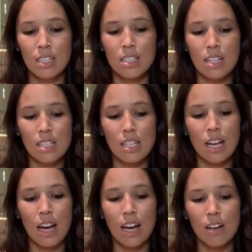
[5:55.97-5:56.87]
Does it
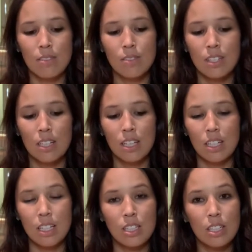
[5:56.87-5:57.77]
have
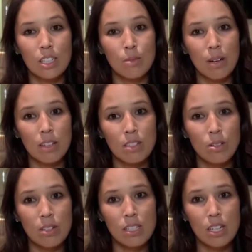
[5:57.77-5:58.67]
a good amount of
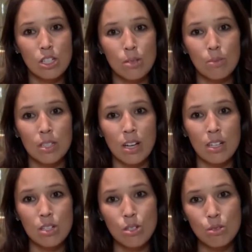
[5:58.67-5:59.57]
toe extension but
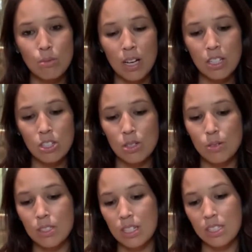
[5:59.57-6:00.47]
not too much,
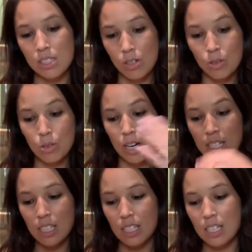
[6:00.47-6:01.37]
so
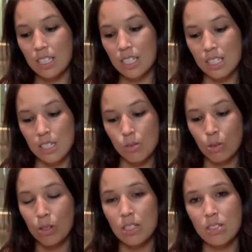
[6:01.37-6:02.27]
ideally it doesn't
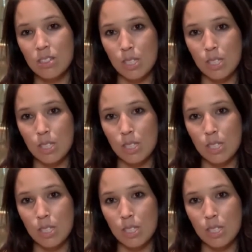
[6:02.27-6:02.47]
roll into a